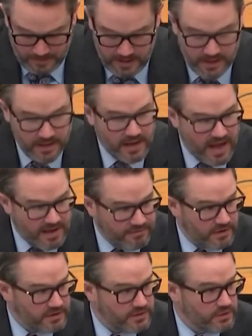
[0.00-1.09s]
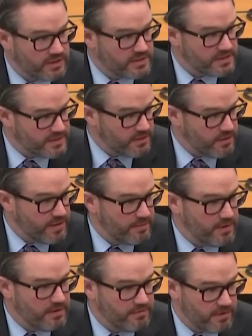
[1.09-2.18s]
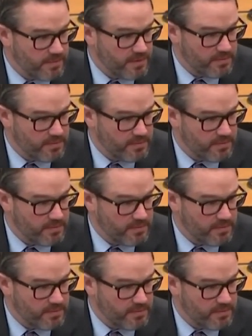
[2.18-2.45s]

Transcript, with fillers: in an effort to conceal them from the